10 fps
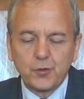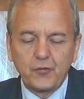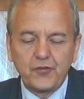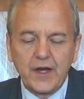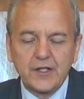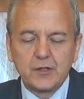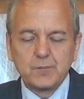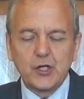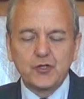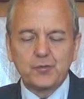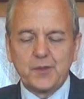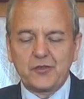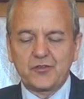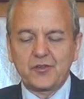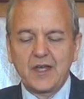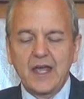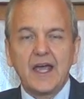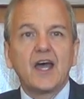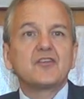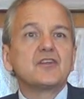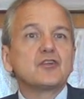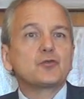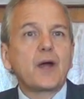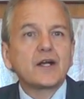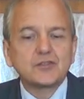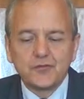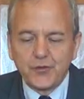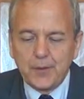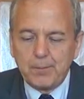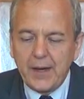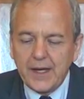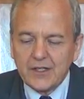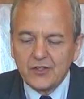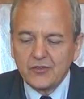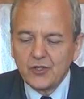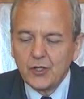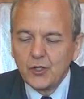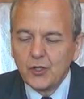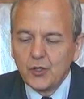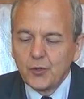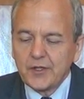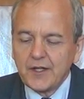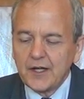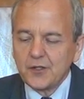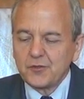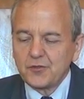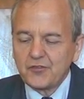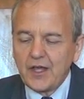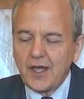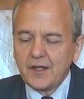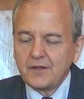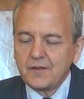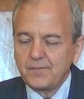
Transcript: profane amusements as an attraction for the pagans who could not understand